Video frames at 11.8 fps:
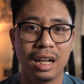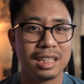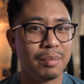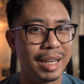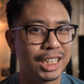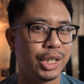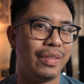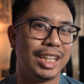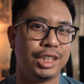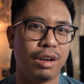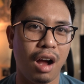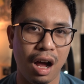to make sure
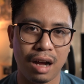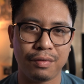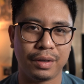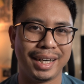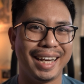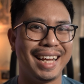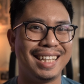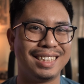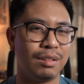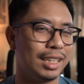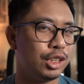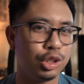that your offer is
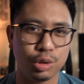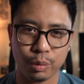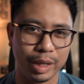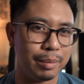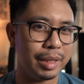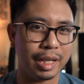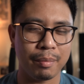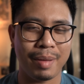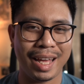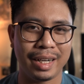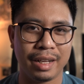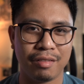extremely
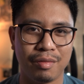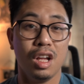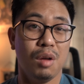competitive.